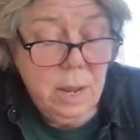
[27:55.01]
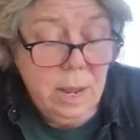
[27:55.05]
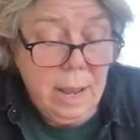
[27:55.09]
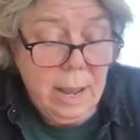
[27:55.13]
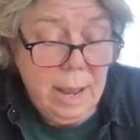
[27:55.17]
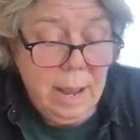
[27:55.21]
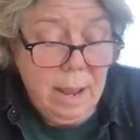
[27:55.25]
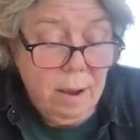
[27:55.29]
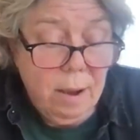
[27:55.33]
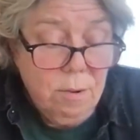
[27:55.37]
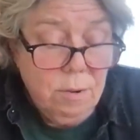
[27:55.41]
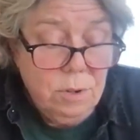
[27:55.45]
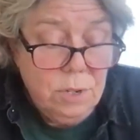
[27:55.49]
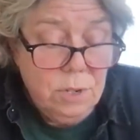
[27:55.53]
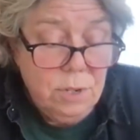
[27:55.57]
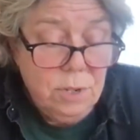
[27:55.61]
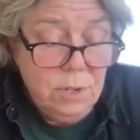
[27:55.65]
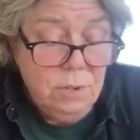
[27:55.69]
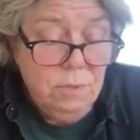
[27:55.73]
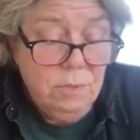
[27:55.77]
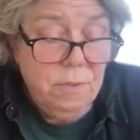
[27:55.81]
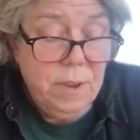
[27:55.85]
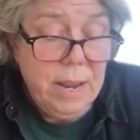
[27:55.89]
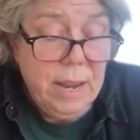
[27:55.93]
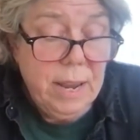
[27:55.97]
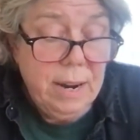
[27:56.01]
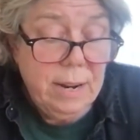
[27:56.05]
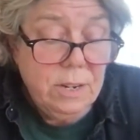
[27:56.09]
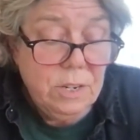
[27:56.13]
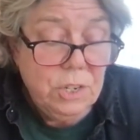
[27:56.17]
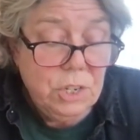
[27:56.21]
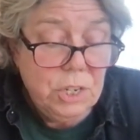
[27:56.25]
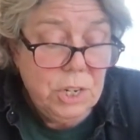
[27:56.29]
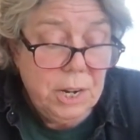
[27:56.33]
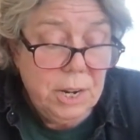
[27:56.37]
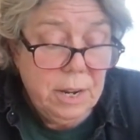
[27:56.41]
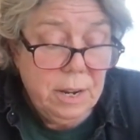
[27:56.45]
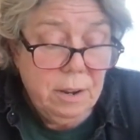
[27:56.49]
houses
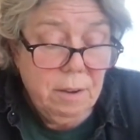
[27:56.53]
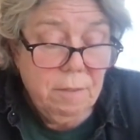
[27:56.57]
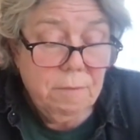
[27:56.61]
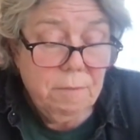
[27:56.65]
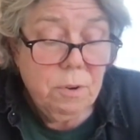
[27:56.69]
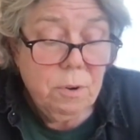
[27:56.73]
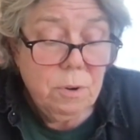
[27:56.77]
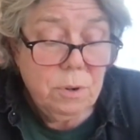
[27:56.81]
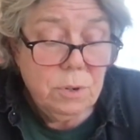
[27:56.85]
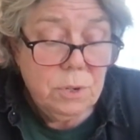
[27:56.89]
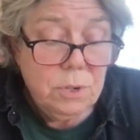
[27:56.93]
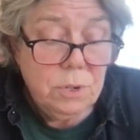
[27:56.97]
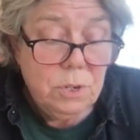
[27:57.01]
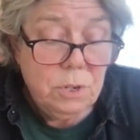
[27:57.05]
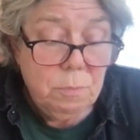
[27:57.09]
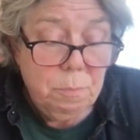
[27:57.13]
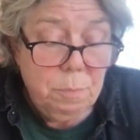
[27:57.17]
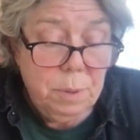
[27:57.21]
vanishing, first